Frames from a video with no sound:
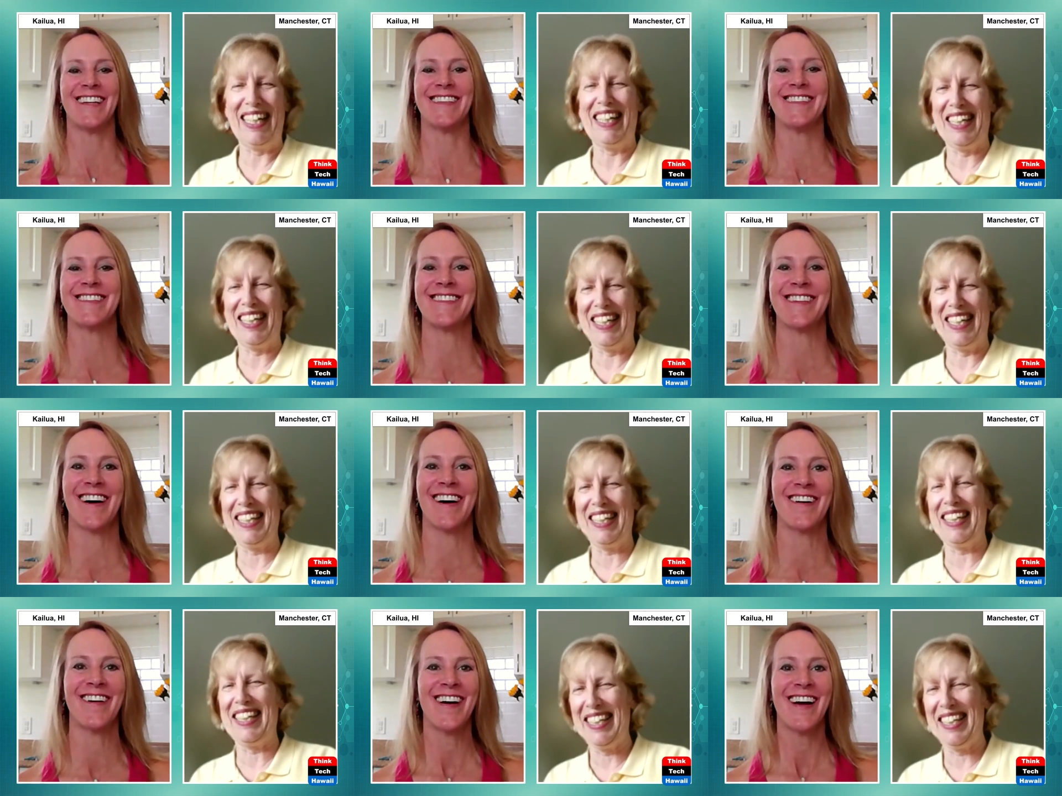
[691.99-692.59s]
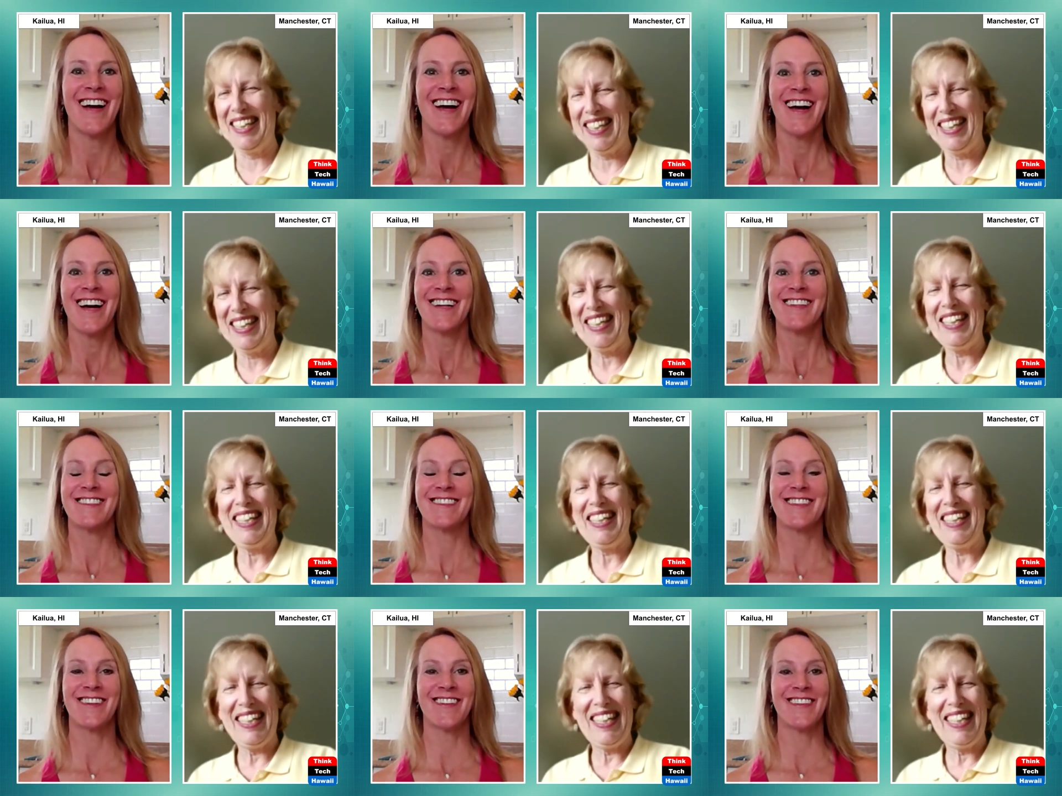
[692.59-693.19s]
Speaker 1: And so,
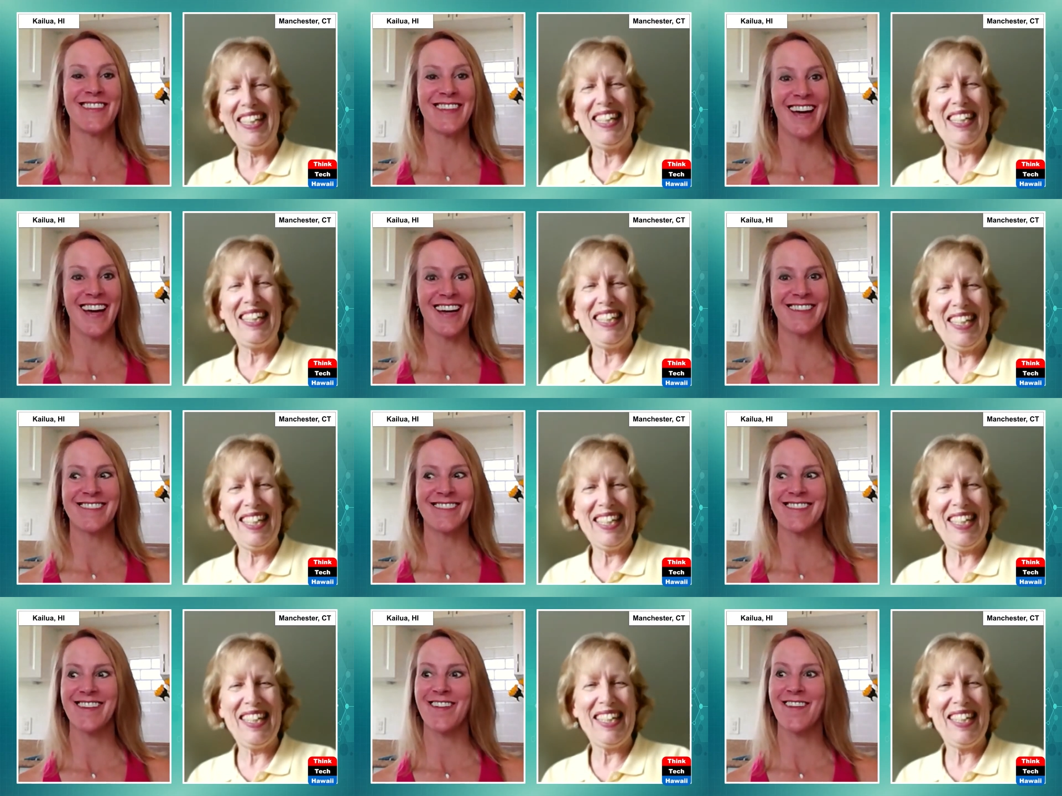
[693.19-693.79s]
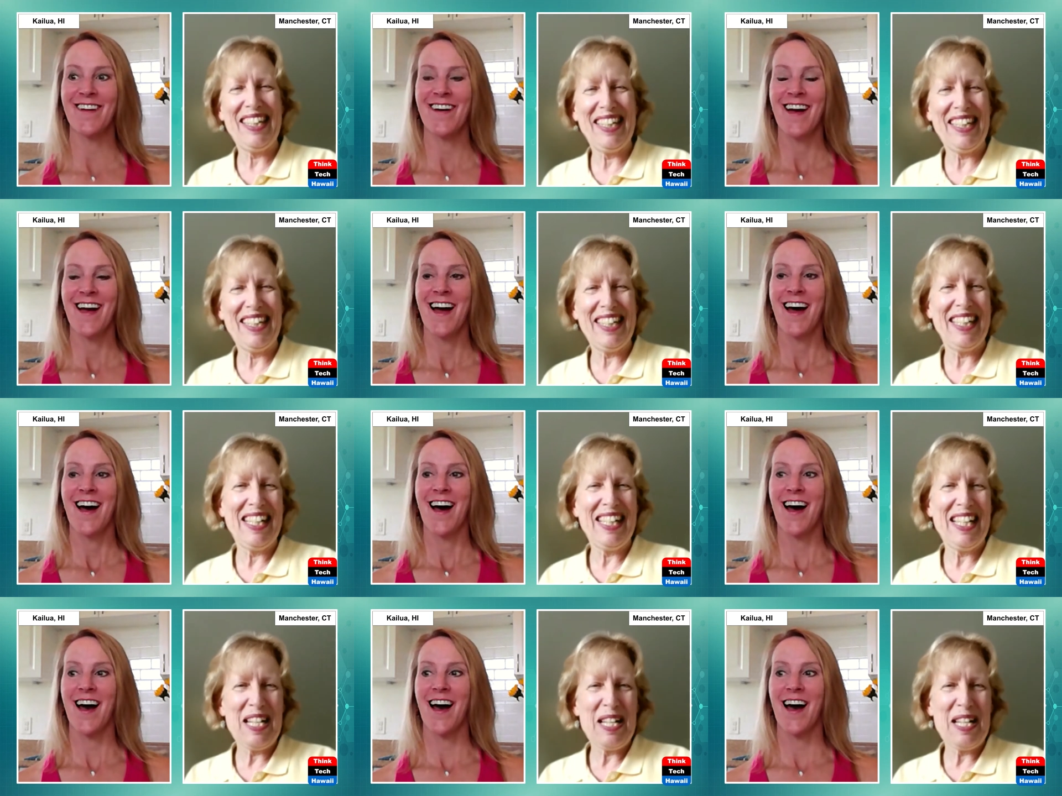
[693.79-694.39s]
so, yeah, so
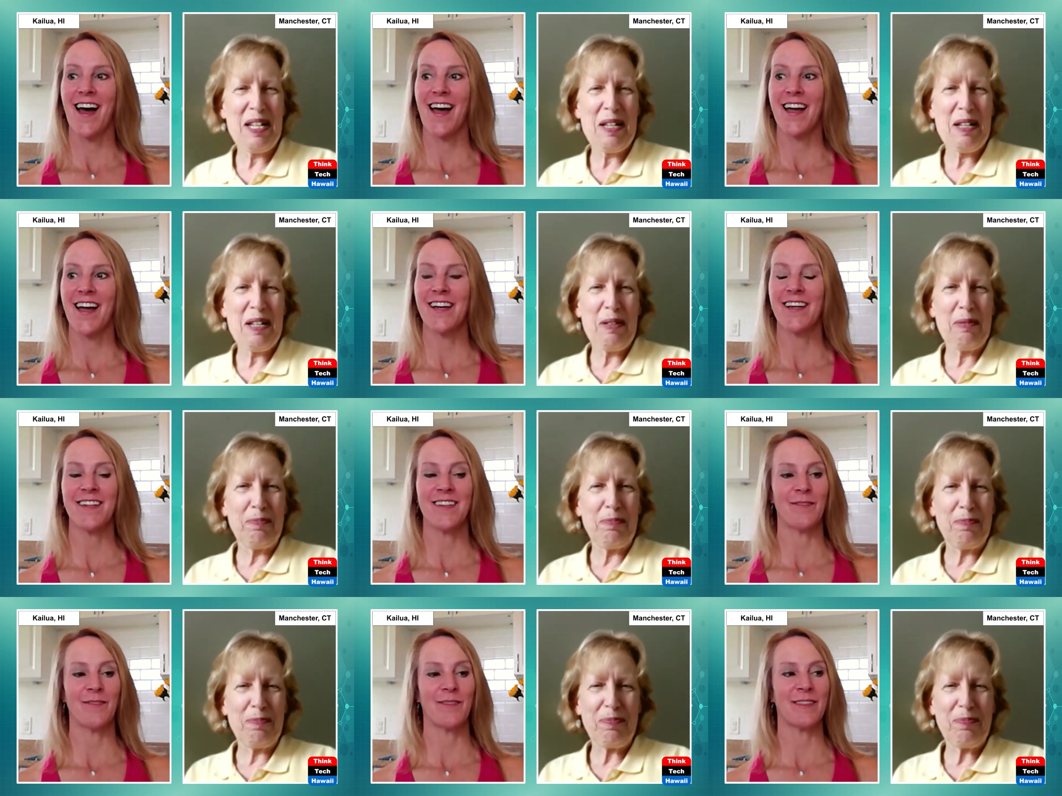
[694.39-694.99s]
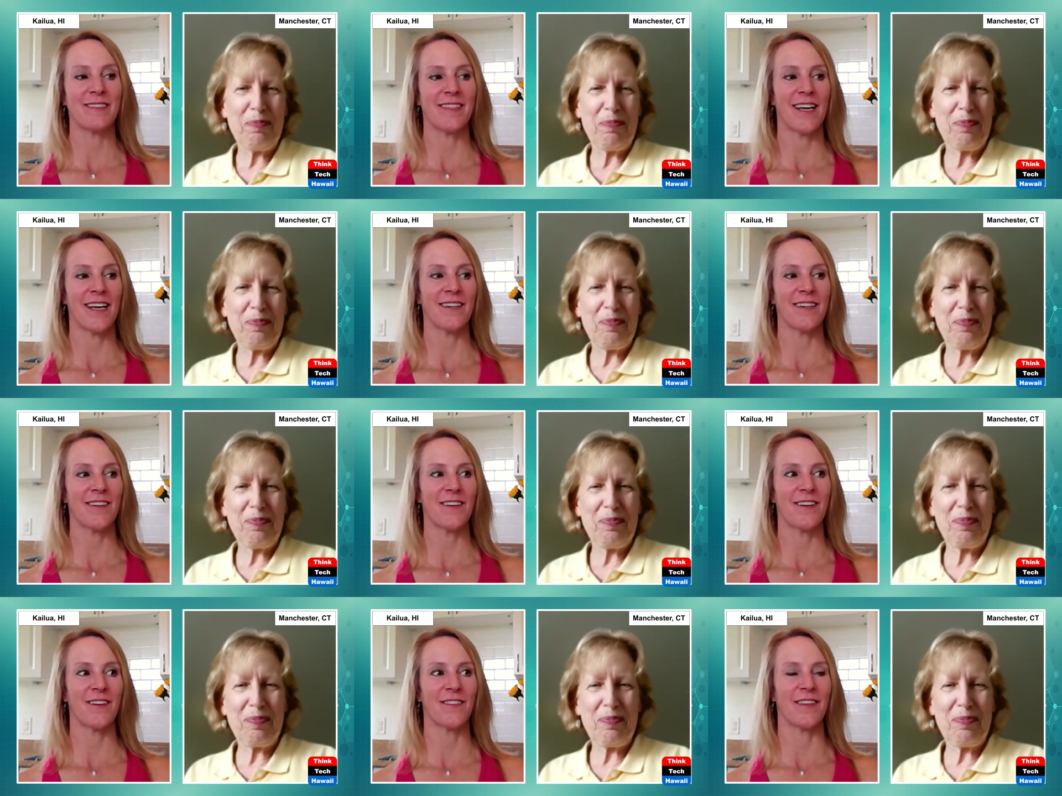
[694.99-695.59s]
I was
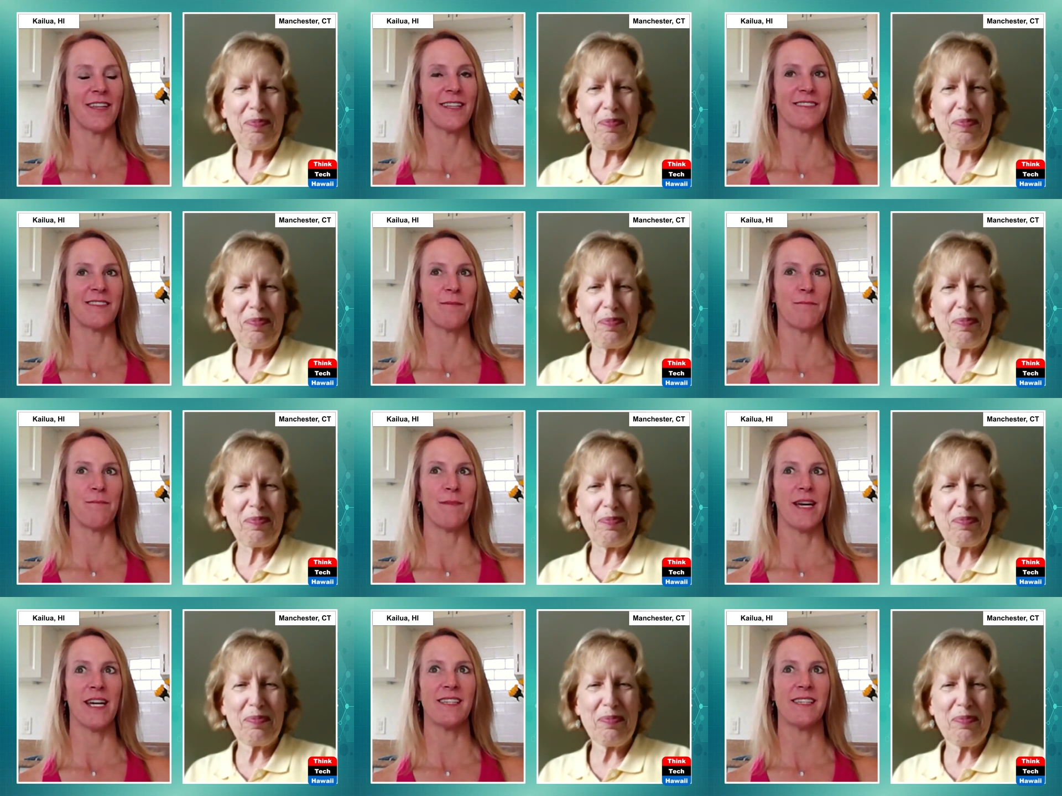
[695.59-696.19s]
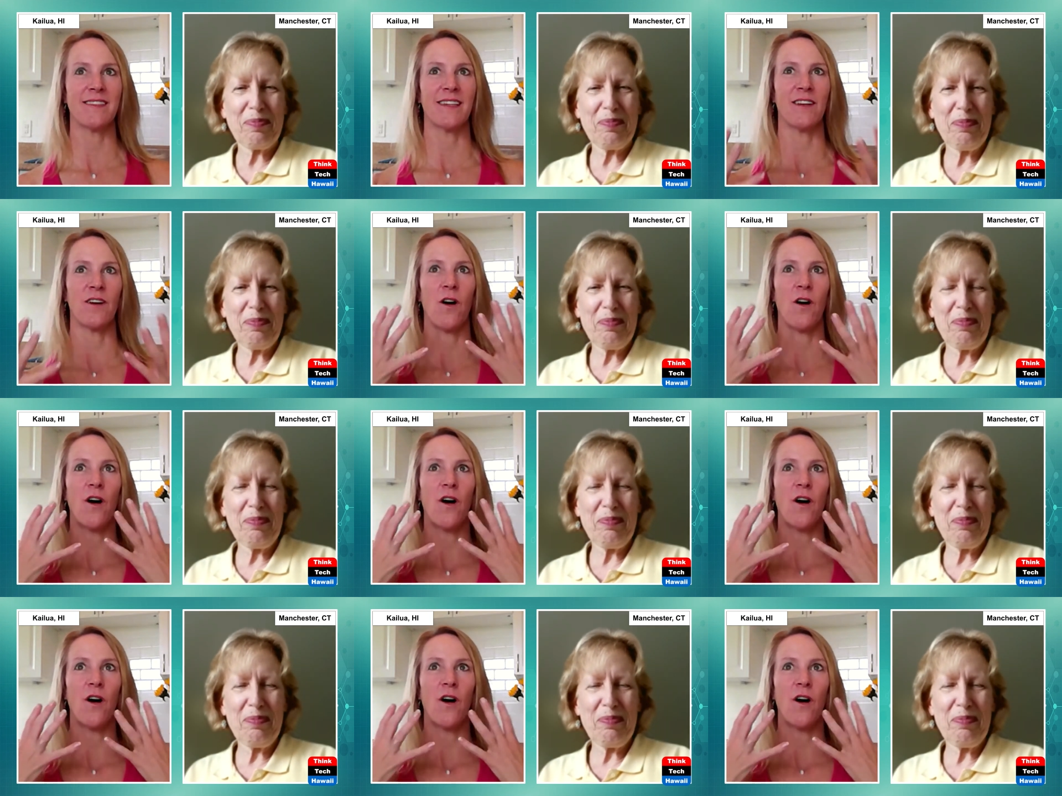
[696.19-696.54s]
saying to her that it's amazing.